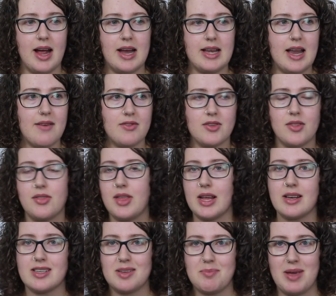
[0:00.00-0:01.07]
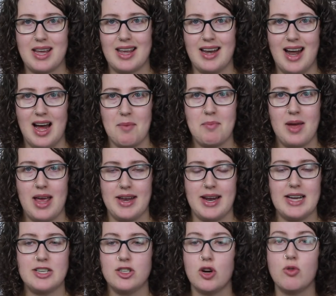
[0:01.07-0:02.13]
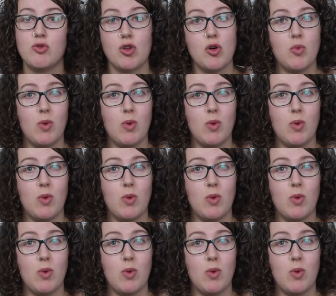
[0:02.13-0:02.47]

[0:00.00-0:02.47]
I never think to pick it up, and I don't know